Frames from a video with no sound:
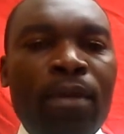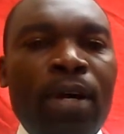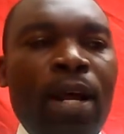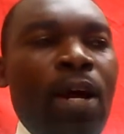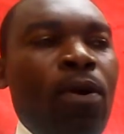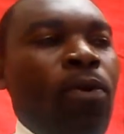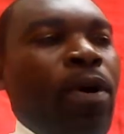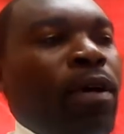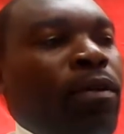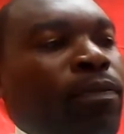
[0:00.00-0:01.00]

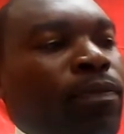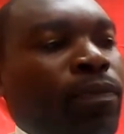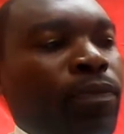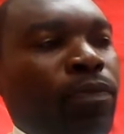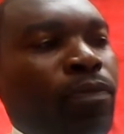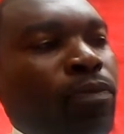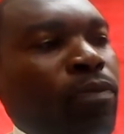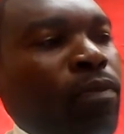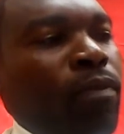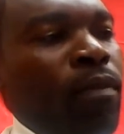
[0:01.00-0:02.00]
Hallelujah.
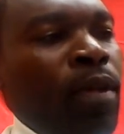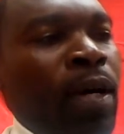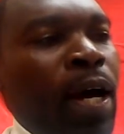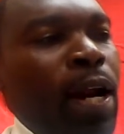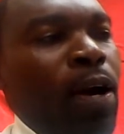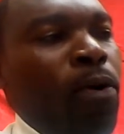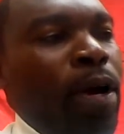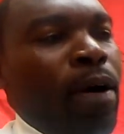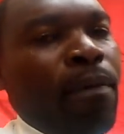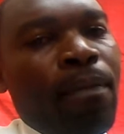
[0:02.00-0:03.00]

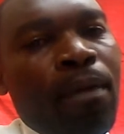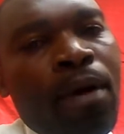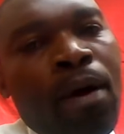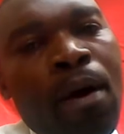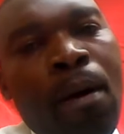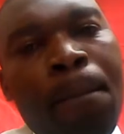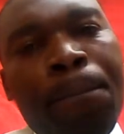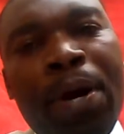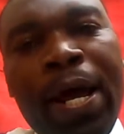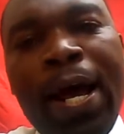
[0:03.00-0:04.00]
Hallelujah.
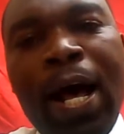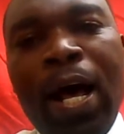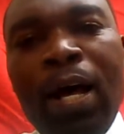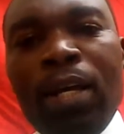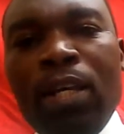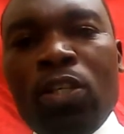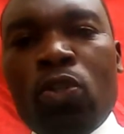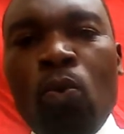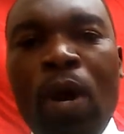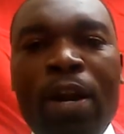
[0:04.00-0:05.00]
Prayer
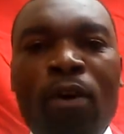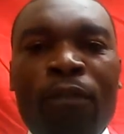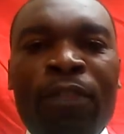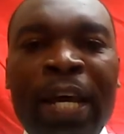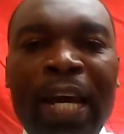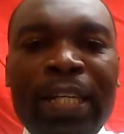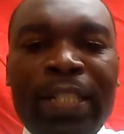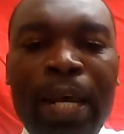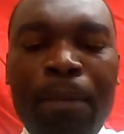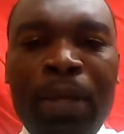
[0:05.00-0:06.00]
is one of the 8
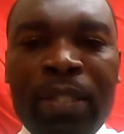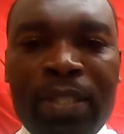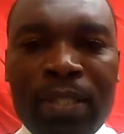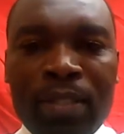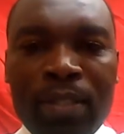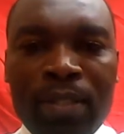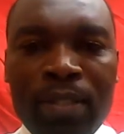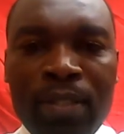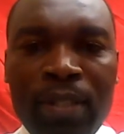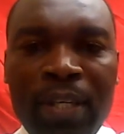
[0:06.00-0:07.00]
habits
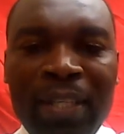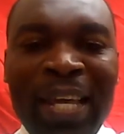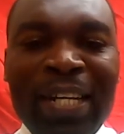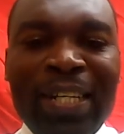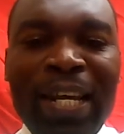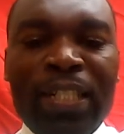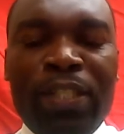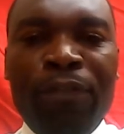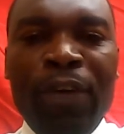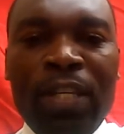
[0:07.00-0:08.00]
that
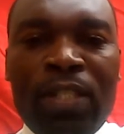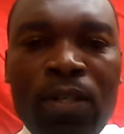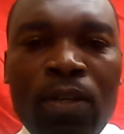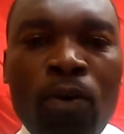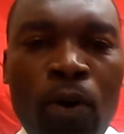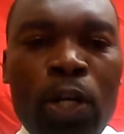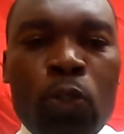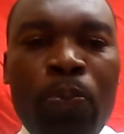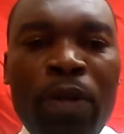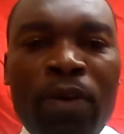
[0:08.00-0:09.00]
activate Holy
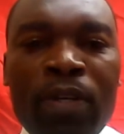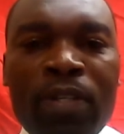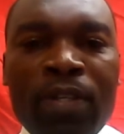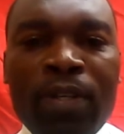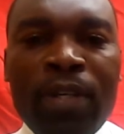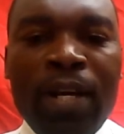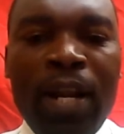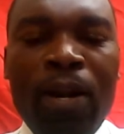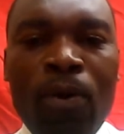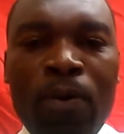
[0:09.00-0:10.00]
Spirit.
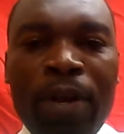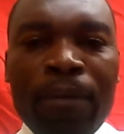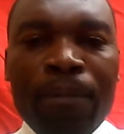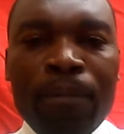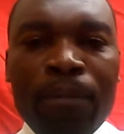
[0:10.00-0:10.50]
Hallelujah.